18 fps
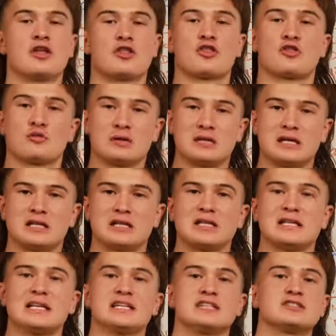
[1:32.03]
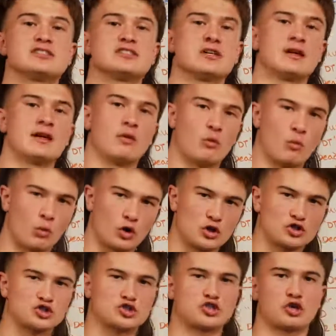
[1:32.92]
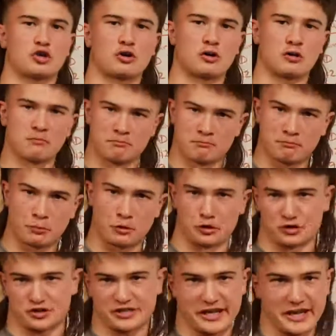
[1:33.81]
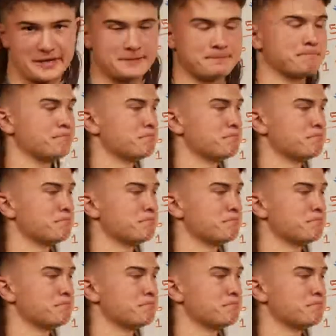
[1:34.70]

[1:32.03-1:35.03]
3 cleans, 1 jerk per set.